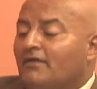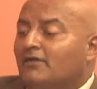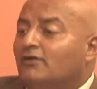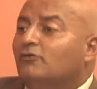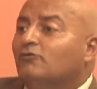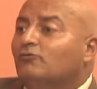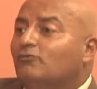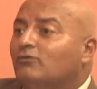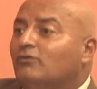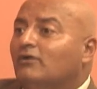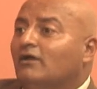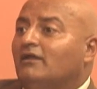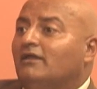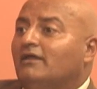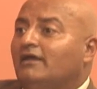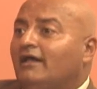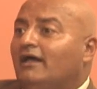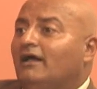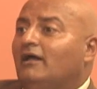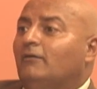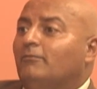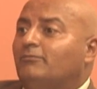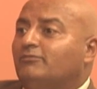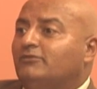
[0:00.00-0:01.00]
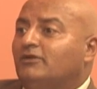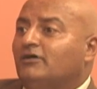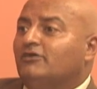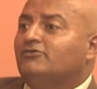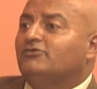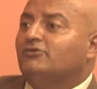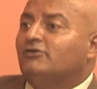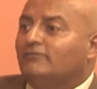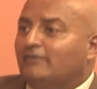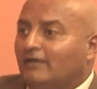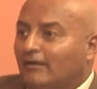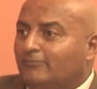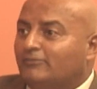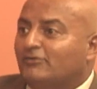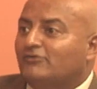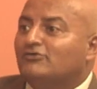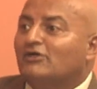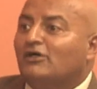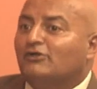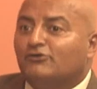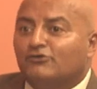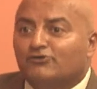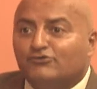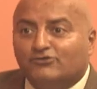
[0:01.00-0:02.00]
You've really helped us. You've helped us
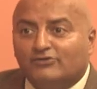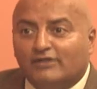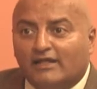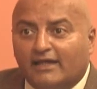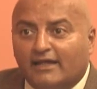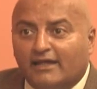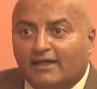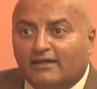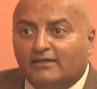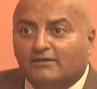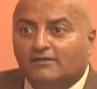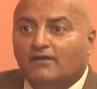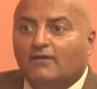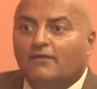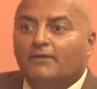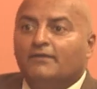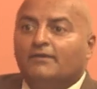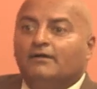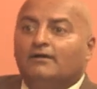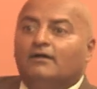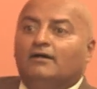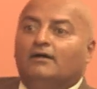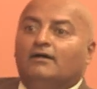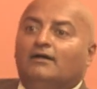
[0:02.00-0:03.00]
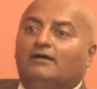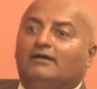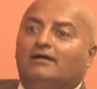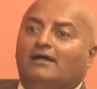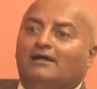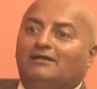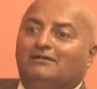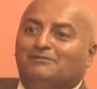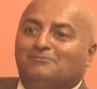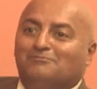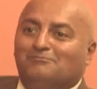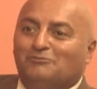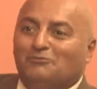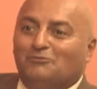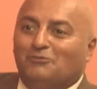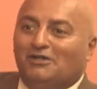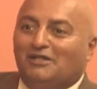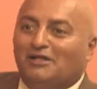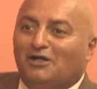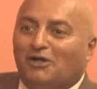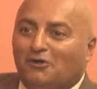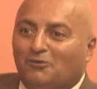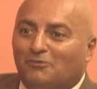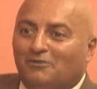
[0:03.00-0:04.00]
understand, and we
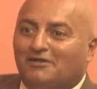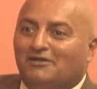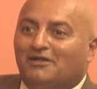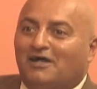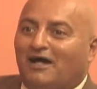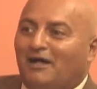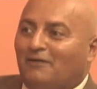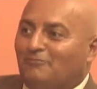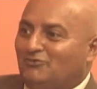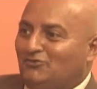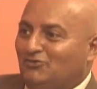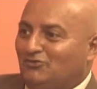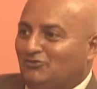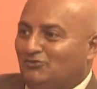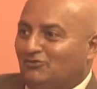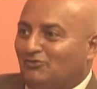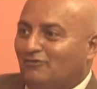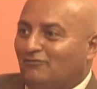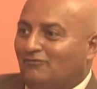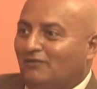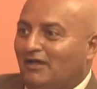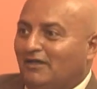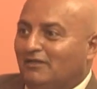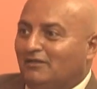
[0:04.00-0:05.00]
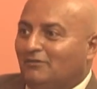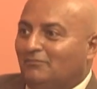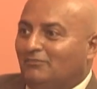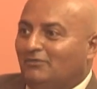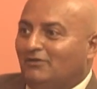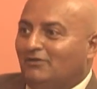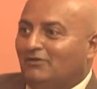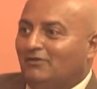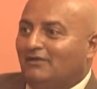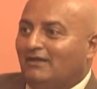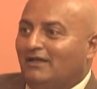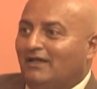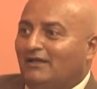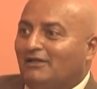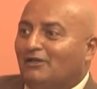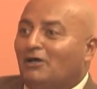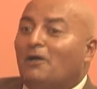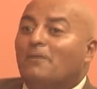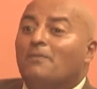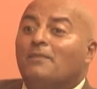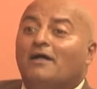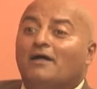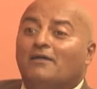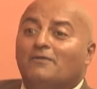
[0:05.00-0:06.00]
know what options are available. And
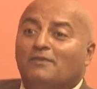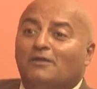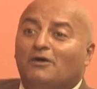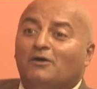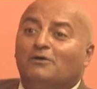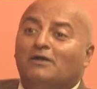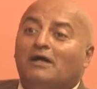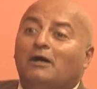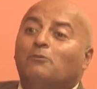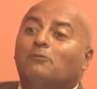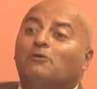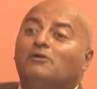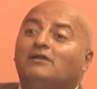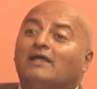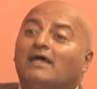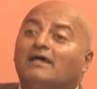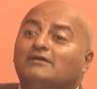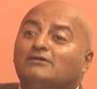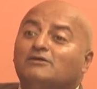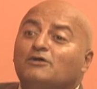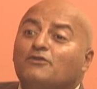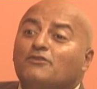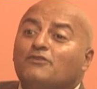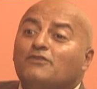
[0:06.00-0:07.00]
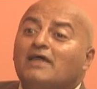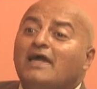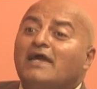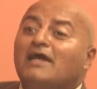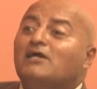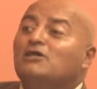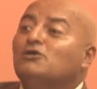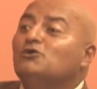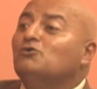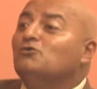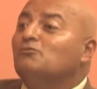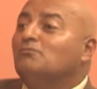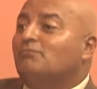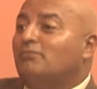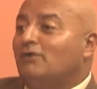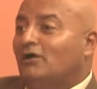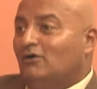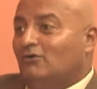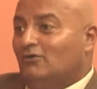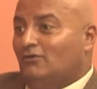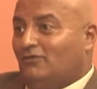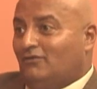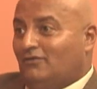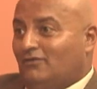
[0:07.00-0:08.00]
on that note, I would like to thank you
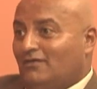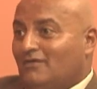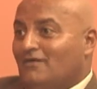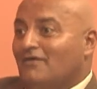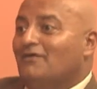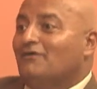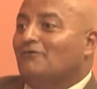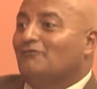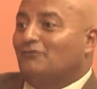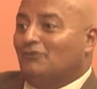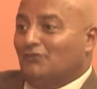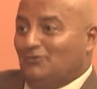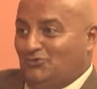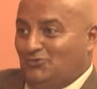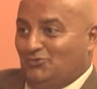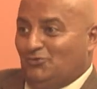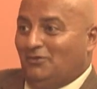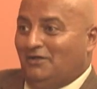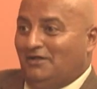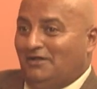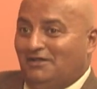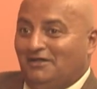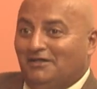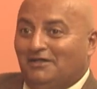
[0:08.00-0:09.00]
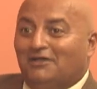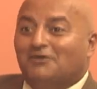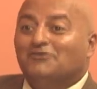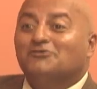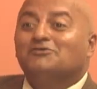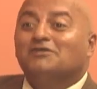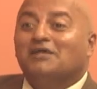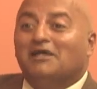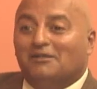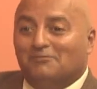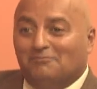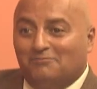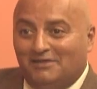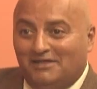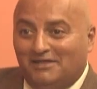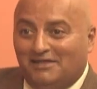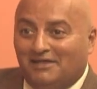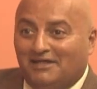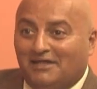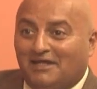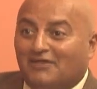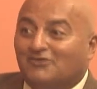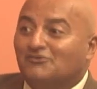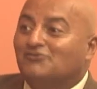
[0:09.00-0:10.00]
both for joining us and
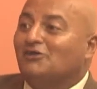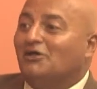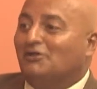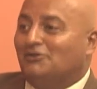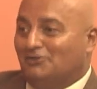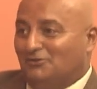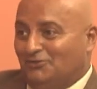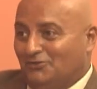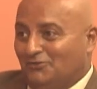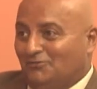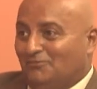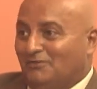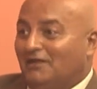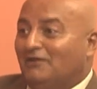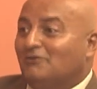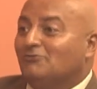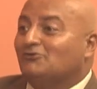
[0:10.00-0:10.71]
being guests on A New Me.